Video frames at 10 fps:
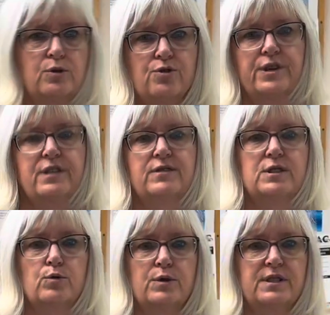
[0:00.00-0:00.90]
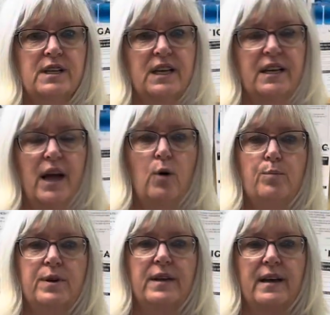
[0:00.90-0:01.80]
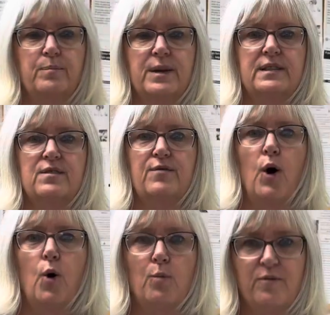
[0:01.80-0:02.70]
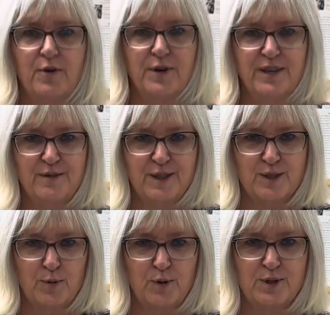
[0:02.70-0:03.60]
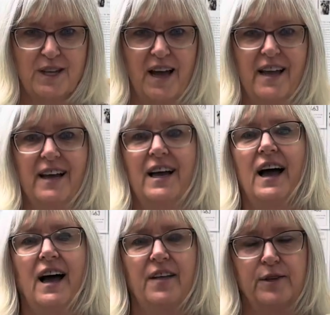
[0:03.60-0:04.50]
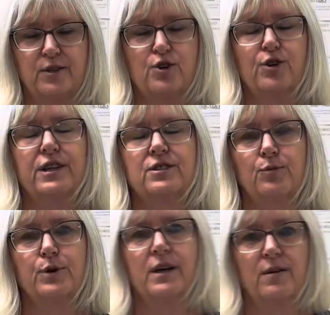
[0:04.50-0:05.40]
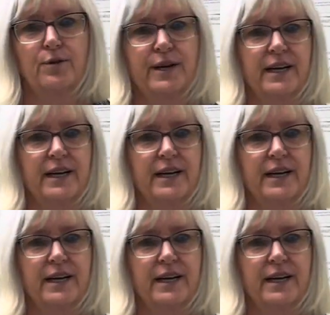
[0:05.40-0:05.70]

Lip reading: are individuals that can help be that piece of hope for individuals on the journey to recovery.